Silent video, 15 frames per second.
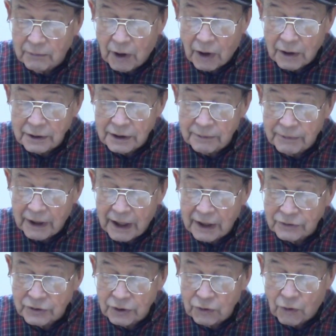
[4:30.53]

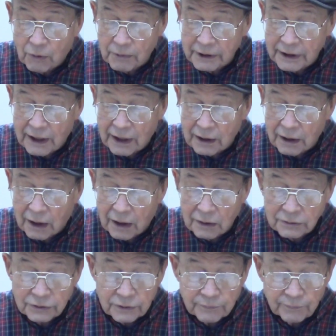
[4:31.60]
RWS, and Norma catalogs.